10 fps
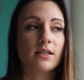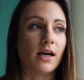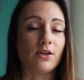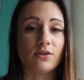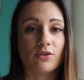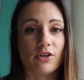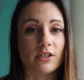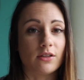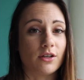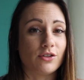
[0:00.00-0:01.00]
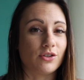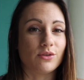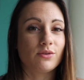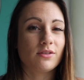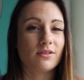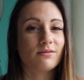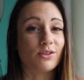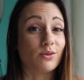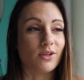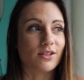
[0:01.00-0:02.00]
I used to drink a lot of juice,
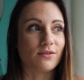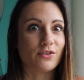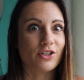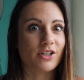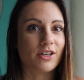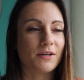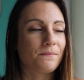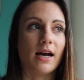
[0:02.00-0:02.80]
so lots of sugar.